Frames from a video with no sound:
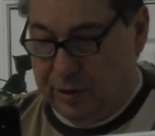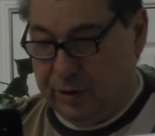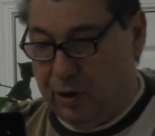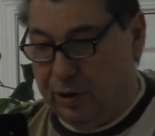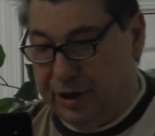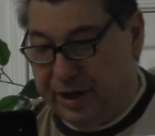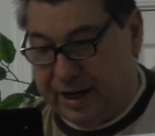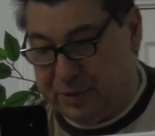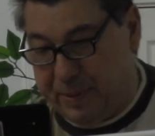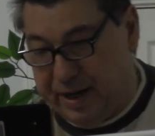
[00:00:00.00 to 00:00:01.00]
So go to the
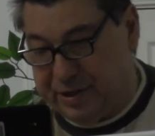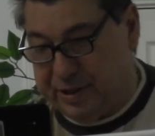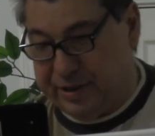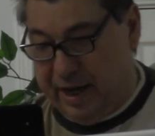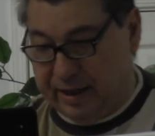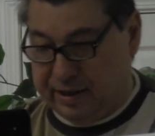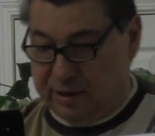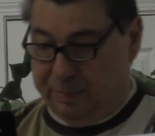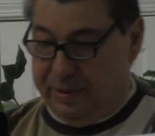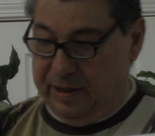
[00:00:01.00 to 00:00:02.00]
next page in the doctor's
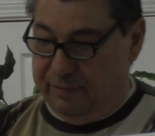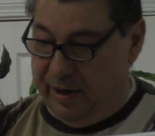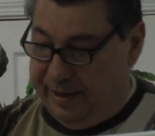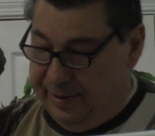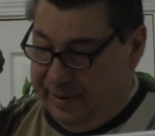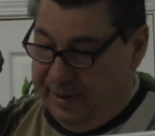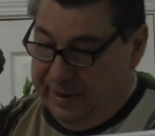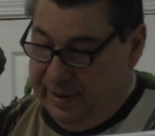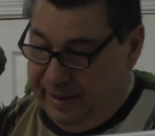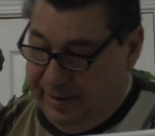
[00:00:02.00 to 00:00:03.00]
opinion, right?
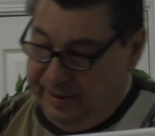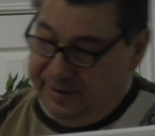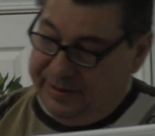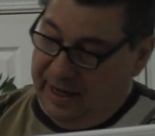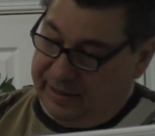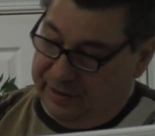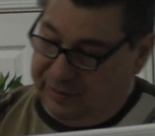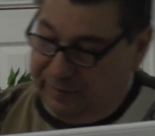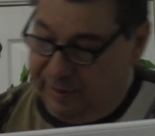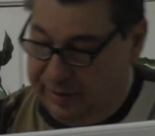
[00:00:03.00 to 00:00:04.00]
And then the
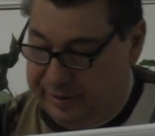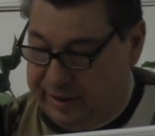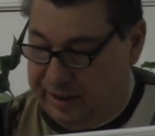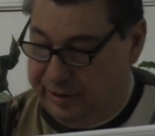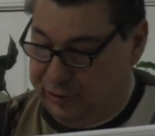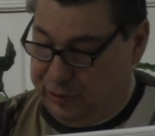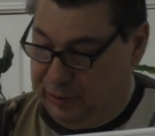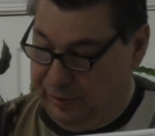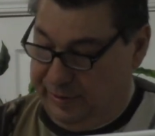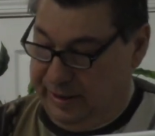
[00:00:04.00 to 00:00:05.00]
doctor's uh, telling the
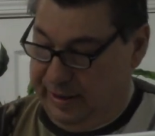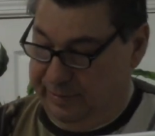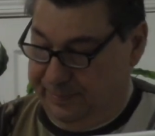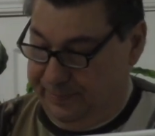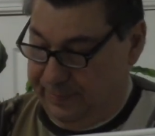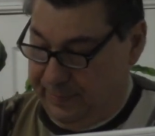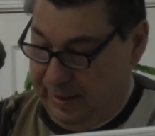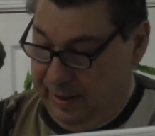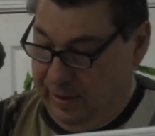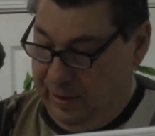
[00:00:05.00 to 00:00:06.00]
story here.
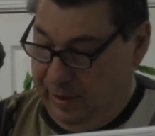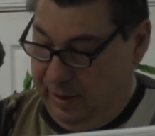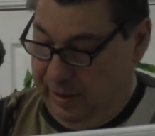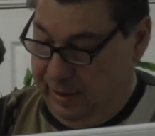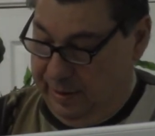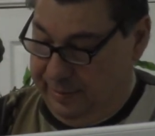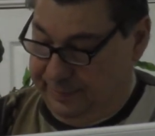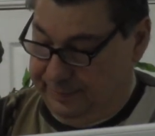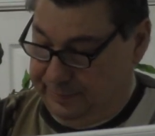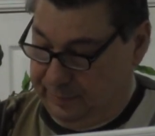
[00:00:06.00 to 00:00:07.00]
Uh,
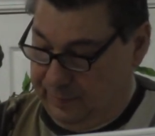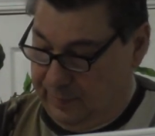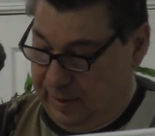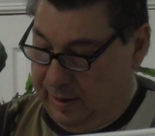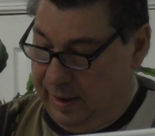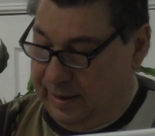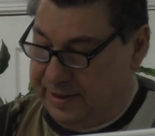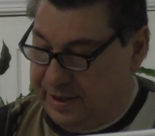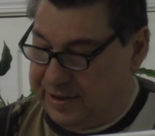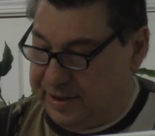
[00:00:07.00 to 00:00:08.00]
and he
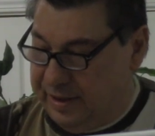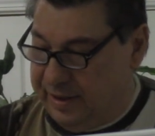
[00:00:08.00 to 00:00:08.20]
says,